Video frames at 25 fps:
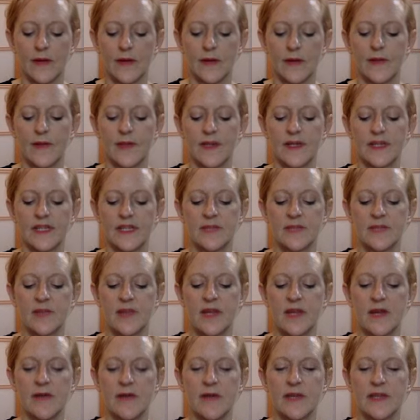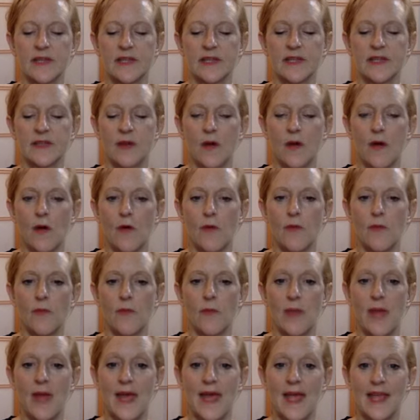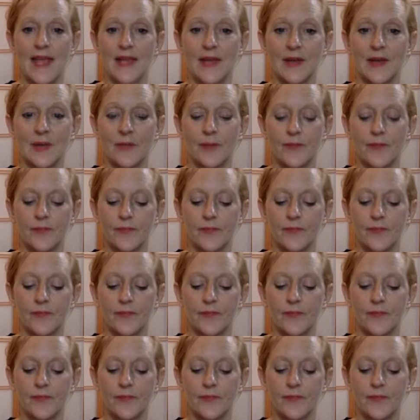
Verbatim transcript: The experience of pain.